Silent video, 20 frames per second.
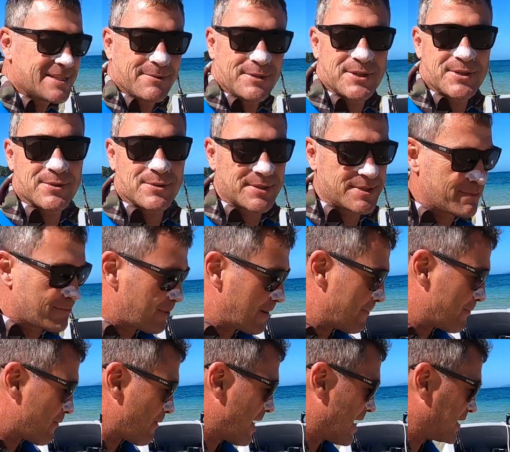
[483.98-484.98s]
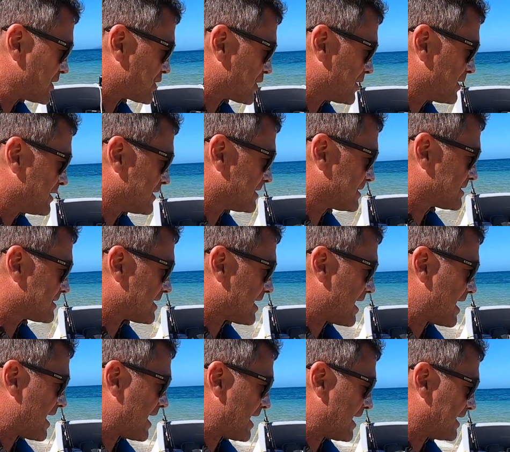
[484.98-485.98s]
so we're just doing some preparations
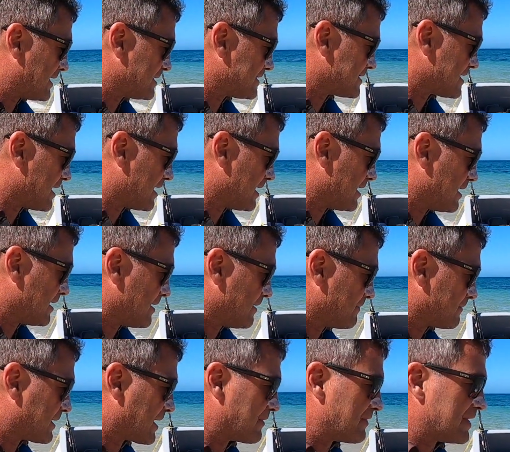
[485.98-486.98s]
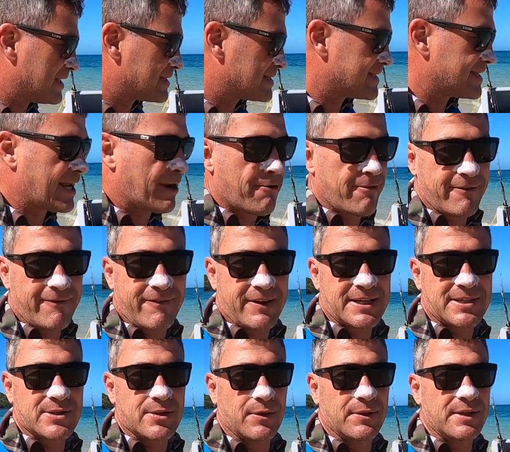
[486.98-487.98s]
and get this steering
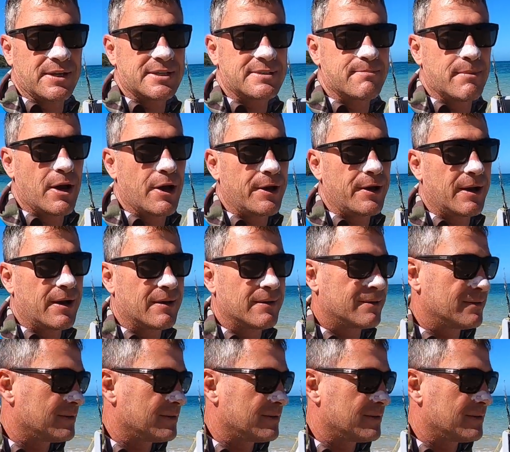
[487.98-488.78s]
fixed on this motor.